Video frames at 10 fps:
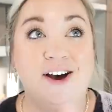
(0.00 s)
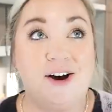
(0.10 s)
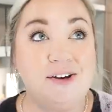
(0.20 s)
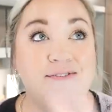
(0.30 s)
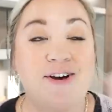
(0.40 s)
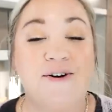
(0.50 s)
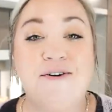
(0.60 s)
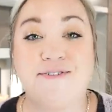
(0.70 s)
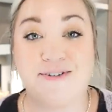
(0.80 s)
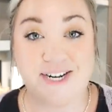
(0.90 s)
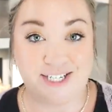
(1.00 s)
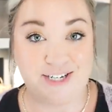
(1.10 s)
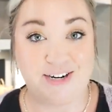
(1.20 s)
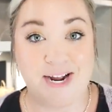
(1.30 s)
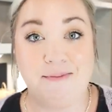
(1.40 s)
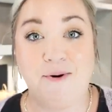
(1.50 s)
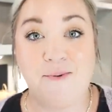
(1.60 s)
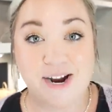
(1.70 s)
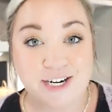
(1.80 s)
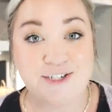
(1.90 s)
all of y'all over on Instagram,
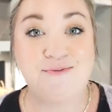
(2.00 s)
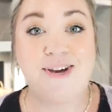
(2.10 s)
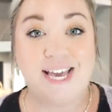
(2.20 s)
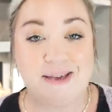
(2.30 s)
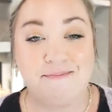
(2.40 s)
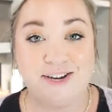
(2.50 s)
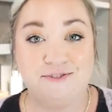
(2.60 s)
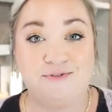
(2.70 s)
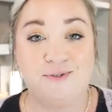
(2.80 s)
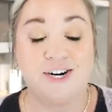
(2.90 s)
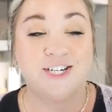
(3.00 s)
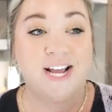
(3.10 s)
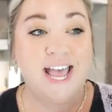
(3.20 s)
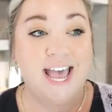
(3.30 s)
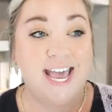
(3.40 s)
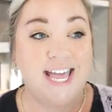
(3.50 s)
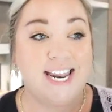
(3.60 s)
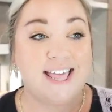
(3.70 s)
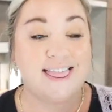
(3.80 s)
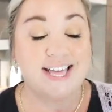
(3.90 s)
where should we eat in Pigeon Forge?
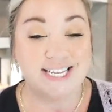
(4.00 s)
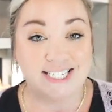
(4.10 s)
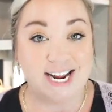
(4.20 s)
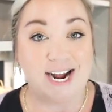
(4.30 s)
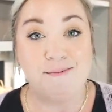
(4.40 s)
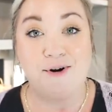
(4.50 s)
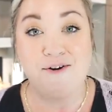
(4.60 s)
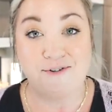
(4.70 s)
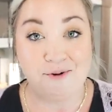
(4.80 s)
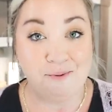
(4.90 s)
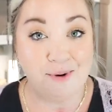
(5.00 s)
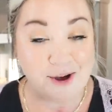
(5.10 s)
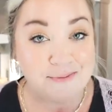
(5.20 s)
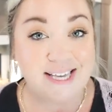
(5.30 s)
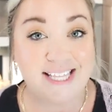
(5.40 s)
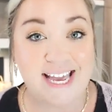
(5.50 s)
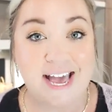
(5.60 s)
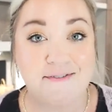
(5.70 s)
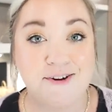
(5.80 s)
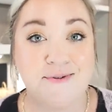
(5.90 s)
And this time, overwhelmingly,
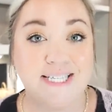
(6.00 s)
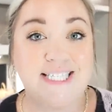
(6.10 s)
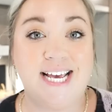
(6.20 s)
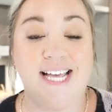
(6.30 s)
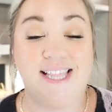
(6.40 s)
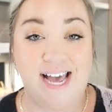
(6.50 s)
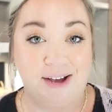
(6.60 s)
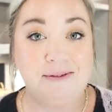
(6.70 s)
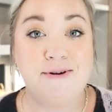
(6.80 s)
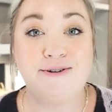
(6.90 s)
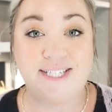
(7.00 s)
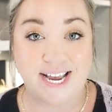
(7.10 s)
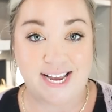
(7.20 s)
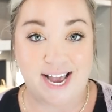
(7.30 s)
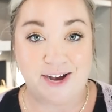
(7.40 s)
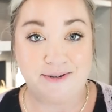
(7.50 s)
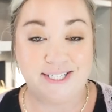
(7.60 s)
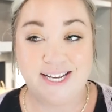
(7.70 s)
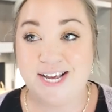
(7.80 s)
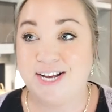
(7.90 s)
everyone said the Alamo
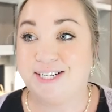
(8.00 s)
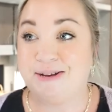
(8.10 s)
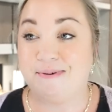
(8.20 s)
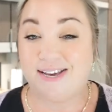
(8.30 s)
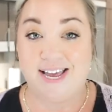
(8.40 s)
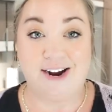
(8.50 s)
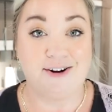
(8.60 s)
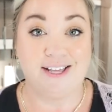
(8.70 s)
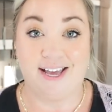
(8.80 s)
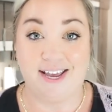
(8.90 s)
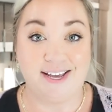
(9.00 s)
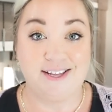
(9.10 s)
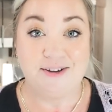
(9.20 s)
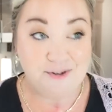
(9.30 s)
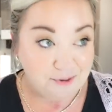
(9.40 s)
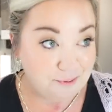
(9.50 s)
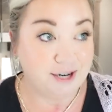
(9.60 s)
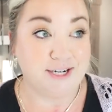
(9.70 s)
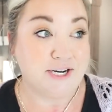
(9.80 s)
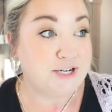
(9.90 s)
Steakhouse. So Bunky and I are like,
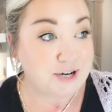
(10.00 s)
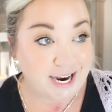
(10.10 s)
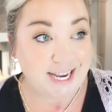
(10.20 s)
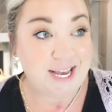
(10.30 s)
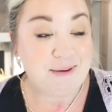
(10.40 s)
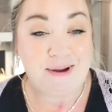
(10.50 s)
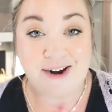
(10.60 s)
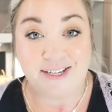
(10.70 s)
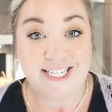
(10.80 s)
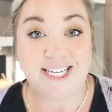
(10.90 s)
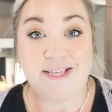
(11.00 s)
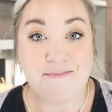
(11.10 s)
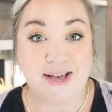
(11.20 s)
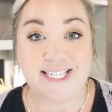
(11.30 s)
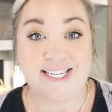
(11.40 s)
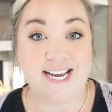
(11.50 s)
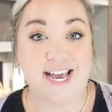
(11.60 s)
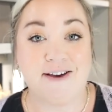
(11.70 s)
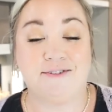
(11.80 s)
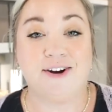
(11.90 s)
we're gonna try it. Apparently it's like the best steak
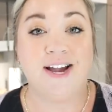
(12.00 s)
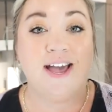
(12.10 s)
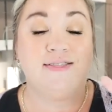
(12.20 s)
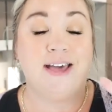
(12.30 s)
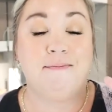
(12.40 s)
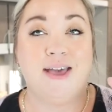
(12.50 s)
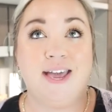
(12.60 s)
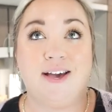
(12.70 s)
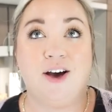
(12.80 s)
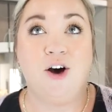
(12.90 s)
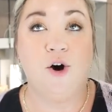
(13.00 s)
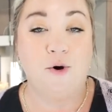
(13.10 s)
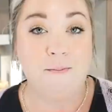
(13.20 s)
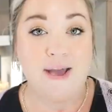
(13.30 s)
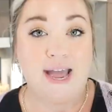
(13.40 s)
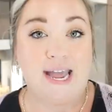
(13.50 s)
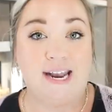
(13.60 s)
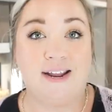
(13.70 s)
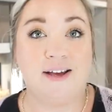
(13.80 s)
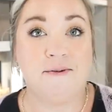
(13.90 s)
ever. They make
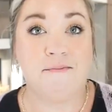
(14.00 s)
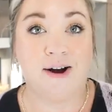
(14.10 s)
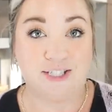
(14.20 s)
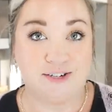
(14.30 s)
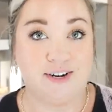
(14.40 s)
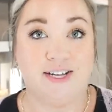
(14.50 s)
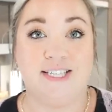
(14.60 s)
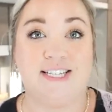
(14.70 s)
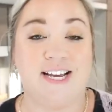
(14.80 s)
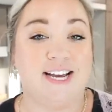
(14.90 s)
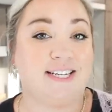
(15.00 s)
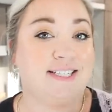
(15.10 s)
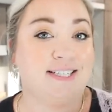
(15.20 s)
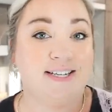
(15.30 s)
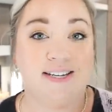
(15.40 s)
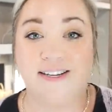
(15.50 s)
homemade mozzarella sticks.